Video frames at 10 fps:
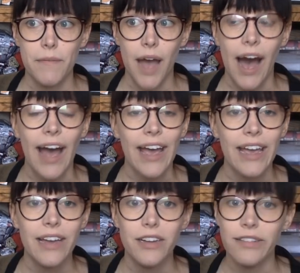
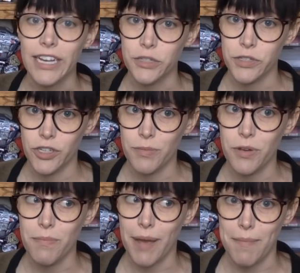I like to
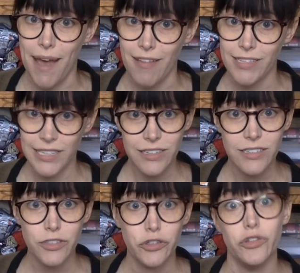attribute my math
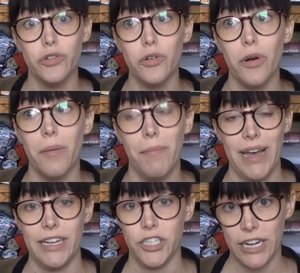skills to
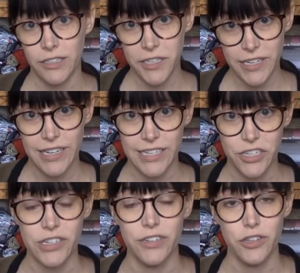my childhood
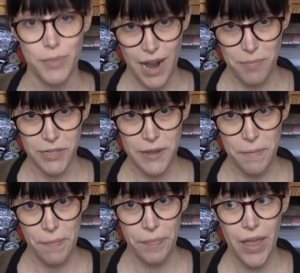addiction to Monopoly.
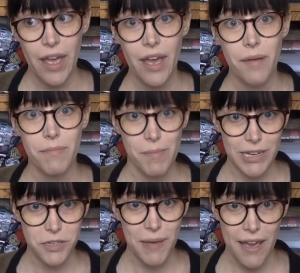My
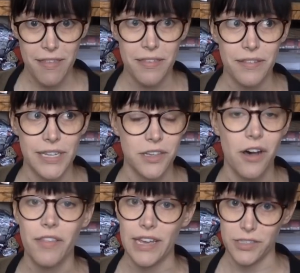mental math is
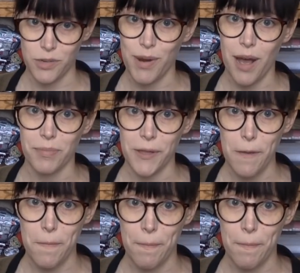all thanks to Monopoly.